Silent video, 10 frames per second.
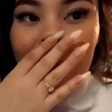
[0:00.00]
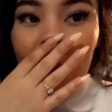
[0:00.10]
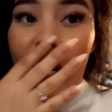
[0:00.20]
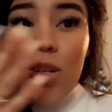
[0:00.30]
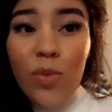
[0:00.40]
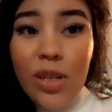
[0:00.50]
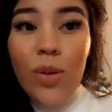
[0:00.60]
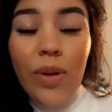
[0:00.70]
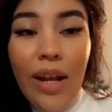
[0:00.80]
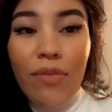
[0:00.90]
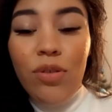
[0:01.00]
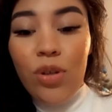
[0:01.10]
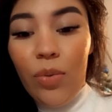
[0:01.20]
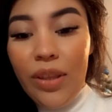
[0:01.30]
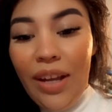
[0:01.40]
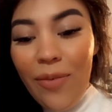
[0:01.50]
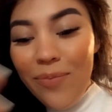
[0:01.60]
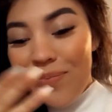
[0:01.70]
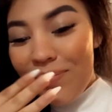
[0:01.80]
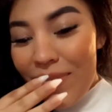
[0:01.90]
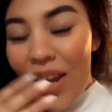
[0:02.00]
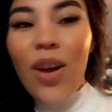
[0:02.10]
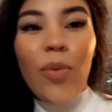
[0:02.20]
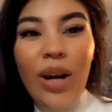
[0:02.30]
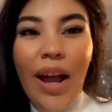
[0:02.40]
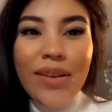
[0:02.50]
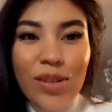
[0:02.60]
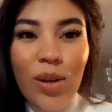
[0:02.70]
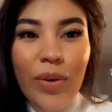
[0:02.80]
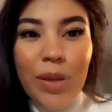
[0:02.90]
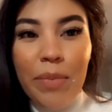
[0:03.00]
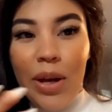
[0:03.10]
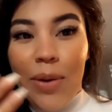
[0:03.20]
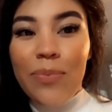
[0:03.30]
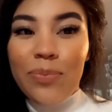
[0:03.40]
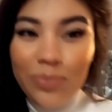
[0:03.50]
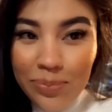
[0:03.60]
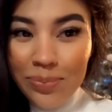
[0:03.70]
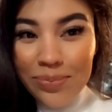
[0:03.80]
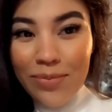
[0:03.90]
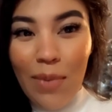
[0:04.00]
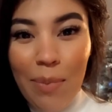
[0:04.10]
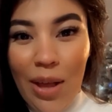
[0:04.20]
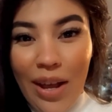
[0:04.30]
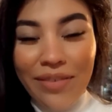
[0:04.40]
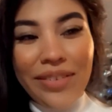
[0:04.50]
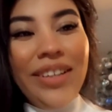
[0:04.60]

you guys want to see what I have to deal with now? Well, not deal with, but mom life.